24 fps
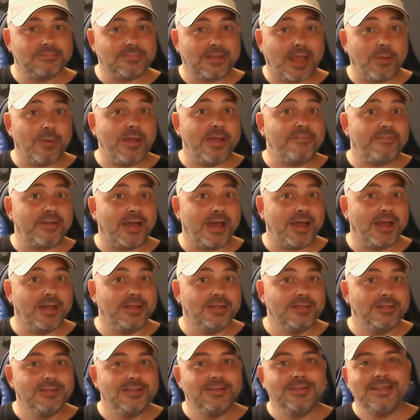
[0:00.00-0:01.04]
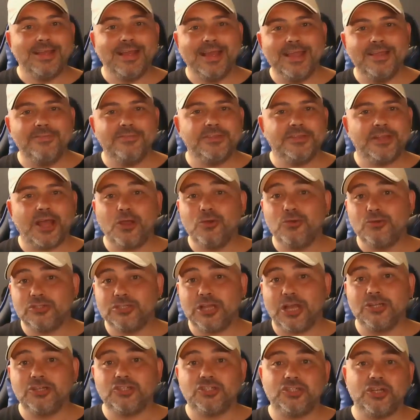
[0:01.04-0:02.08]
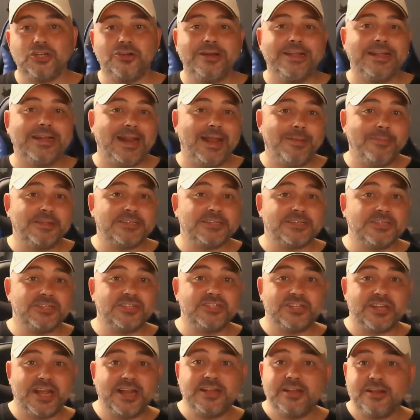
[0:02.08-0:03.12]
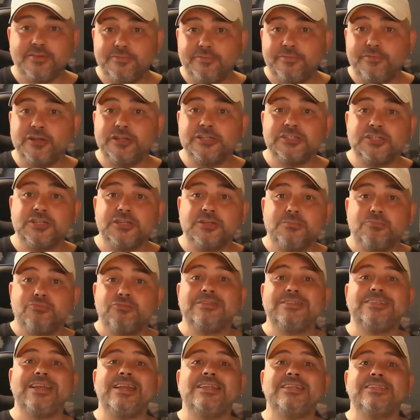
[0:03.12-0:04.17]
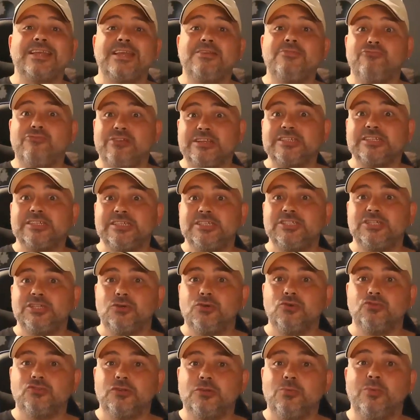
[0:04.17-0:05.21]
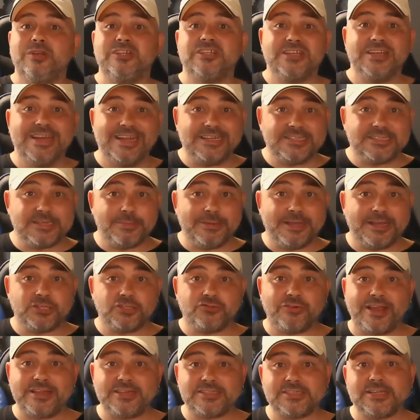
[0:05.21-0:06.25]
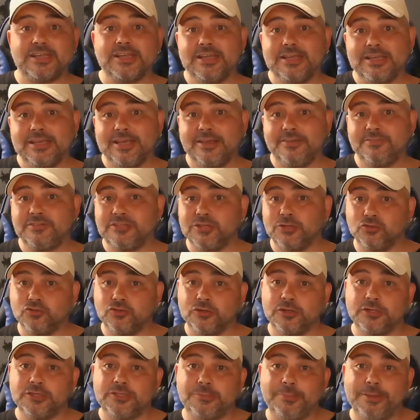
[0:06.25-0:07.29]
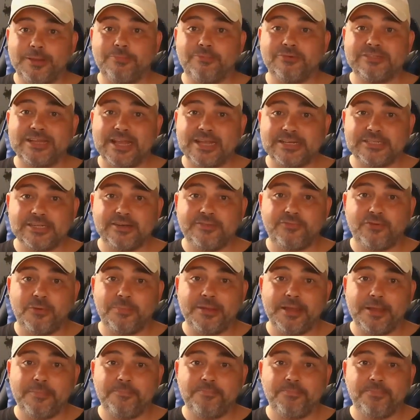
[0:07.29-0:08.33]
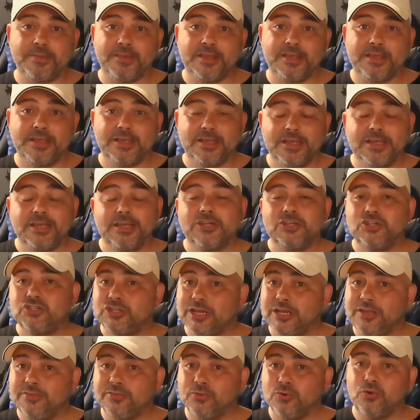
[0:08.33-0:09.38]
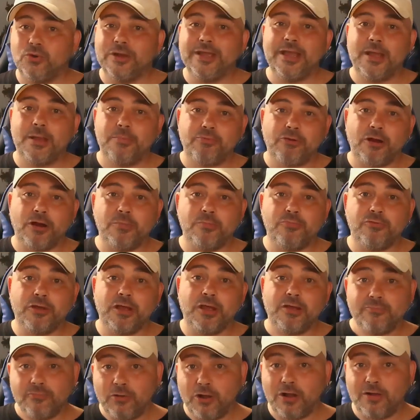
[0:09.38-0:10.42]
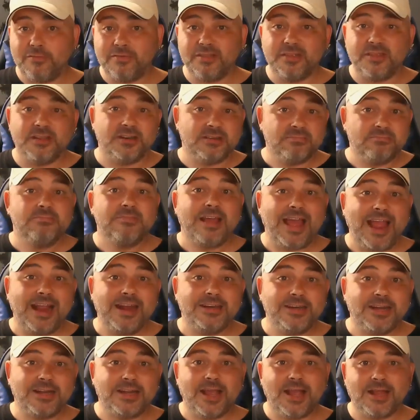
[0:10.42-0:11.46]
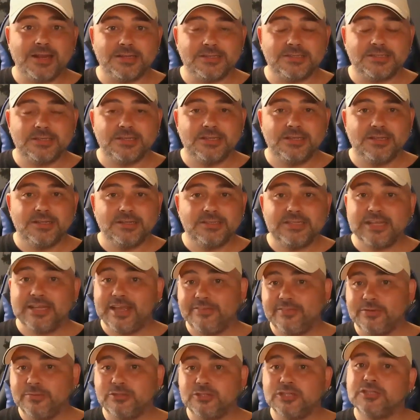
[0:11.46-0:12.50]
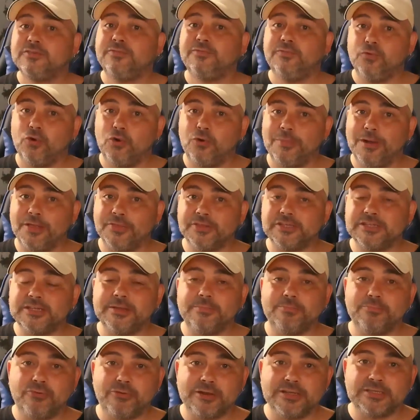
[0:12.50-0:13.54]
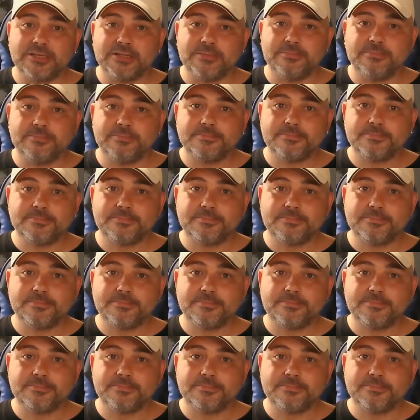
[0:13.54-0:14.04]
However, even though Judge Julie Clementson said that Fullerton presents a risk to children which needs to be addressed if children are to be protected from him, she thought it appropriate, rather than hang the cunt, to give him just 4 months in prison.